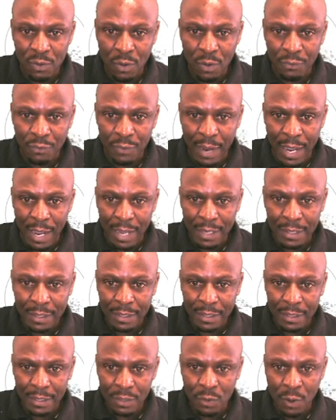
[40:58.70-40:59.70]
of r
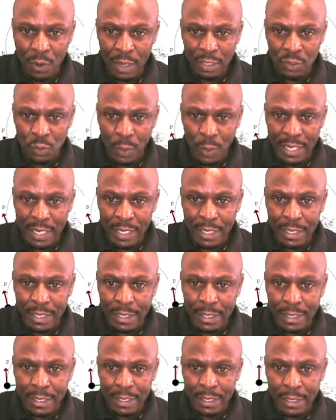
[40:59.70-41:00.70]
equals when
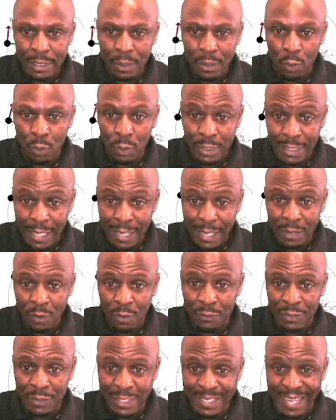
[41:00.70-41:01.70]
the, the cosine
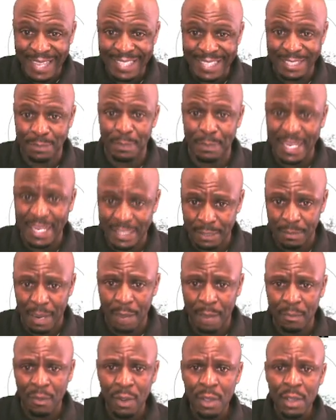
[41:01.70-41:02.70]
of theta is maximum.
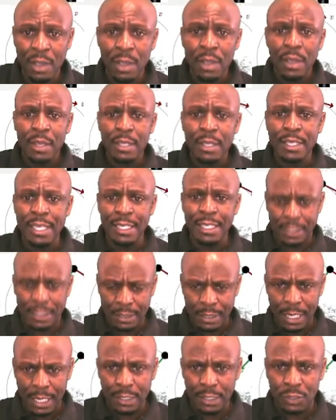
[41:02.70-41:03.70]
Yes,
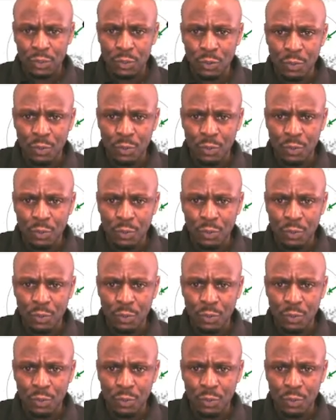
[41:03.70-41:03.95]
that is true